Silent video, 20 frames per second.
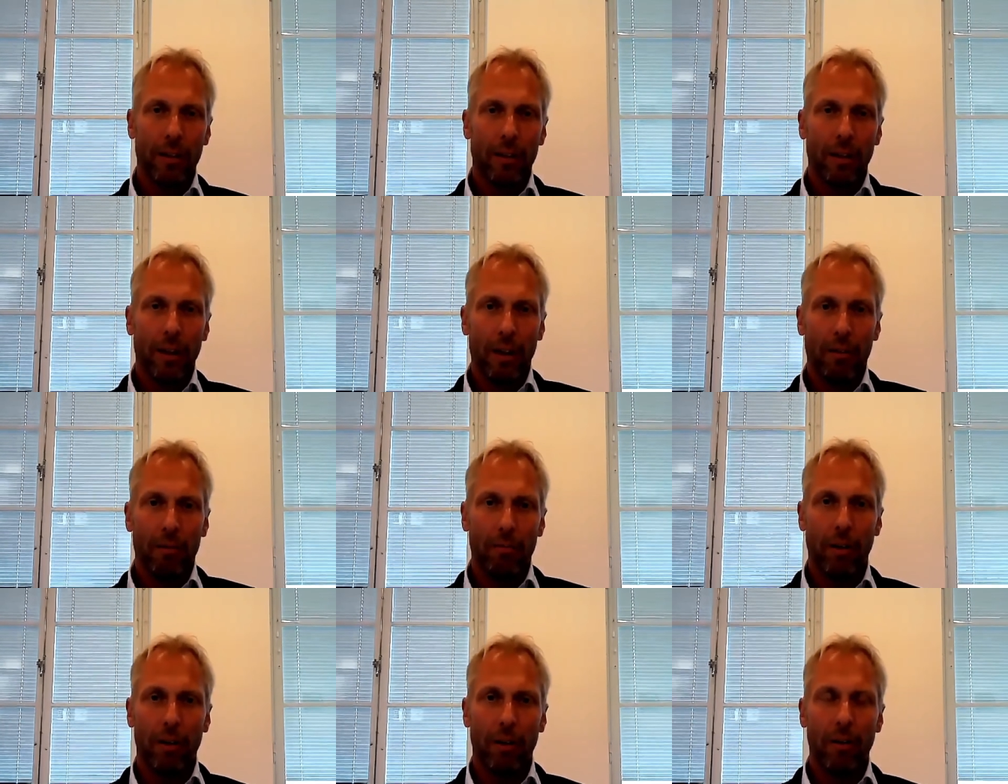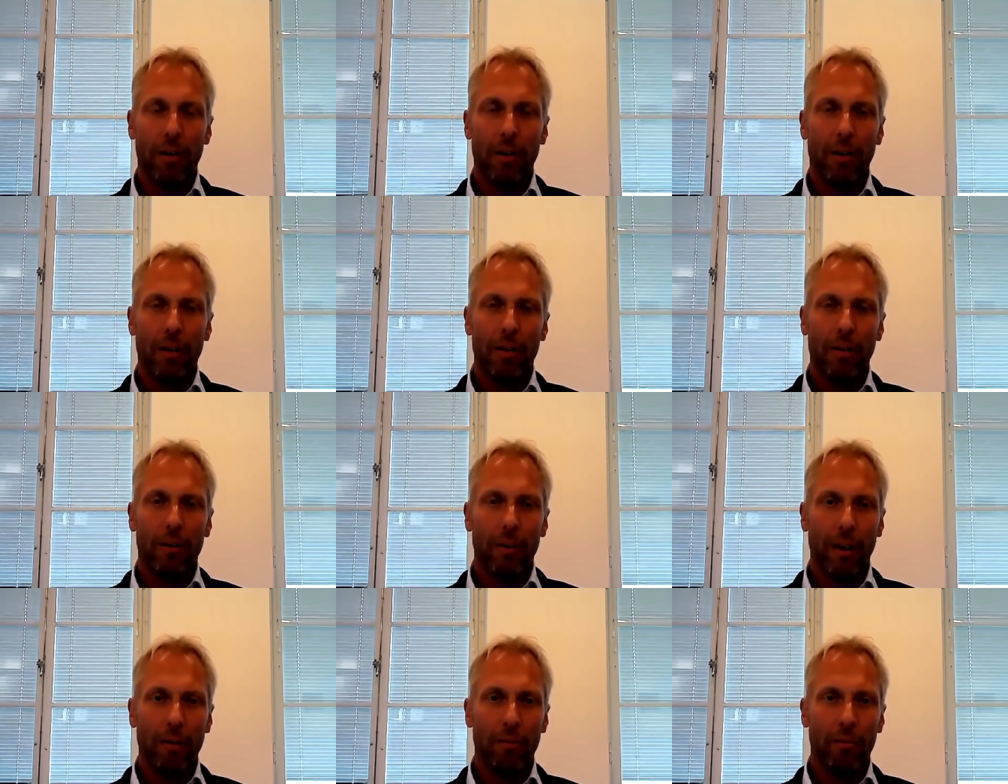level
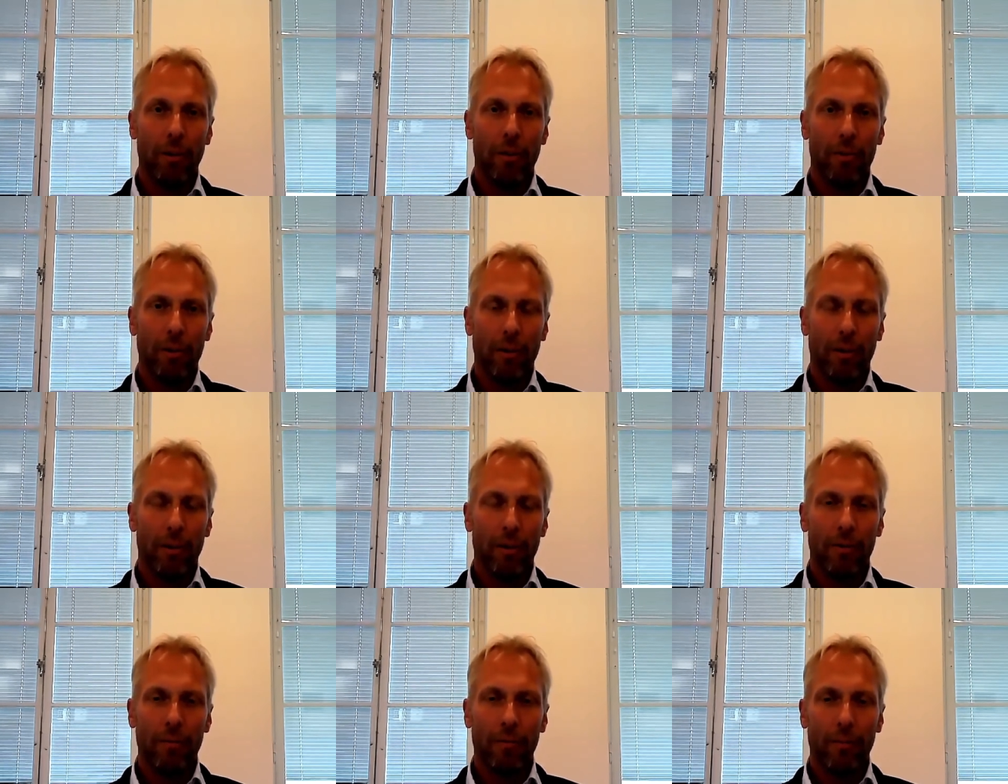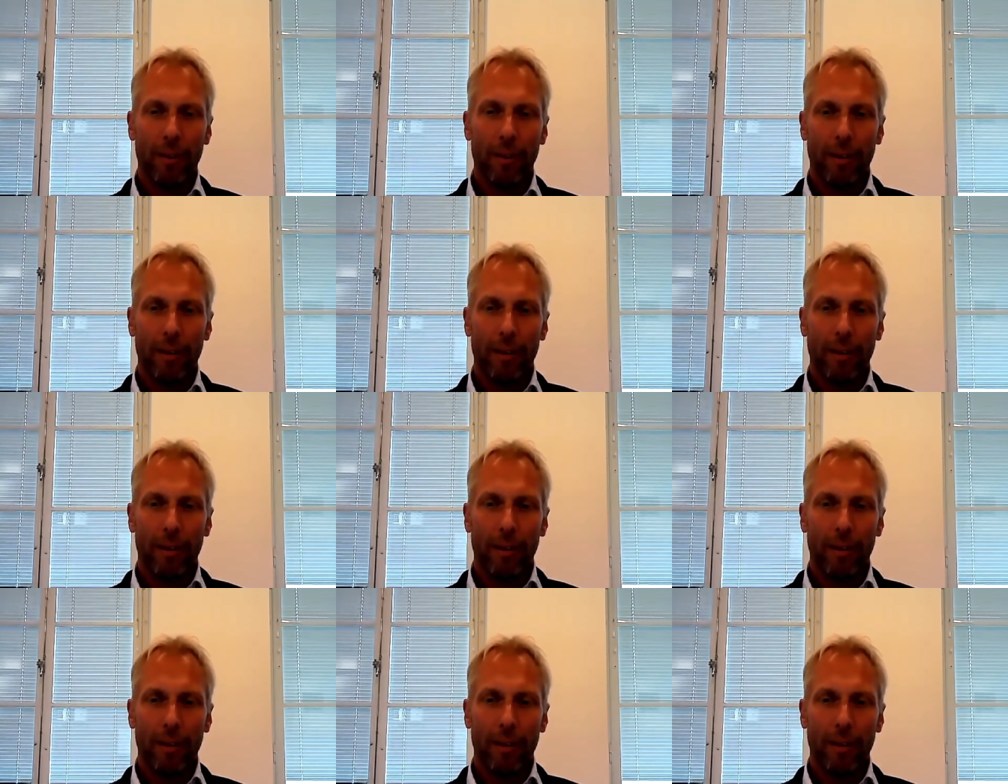levels are